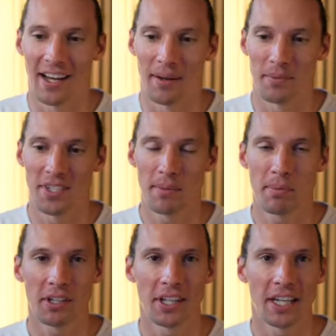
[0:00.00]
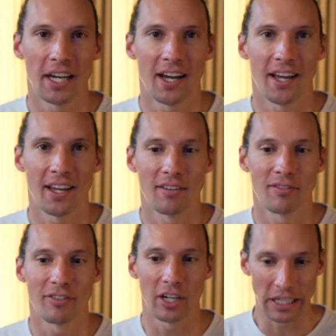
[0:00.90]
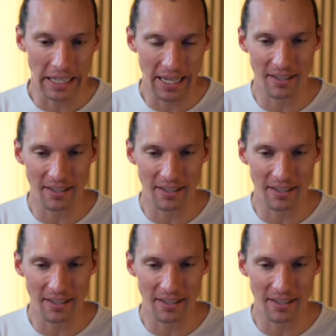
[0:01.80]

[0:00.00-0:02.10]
Typically, I forget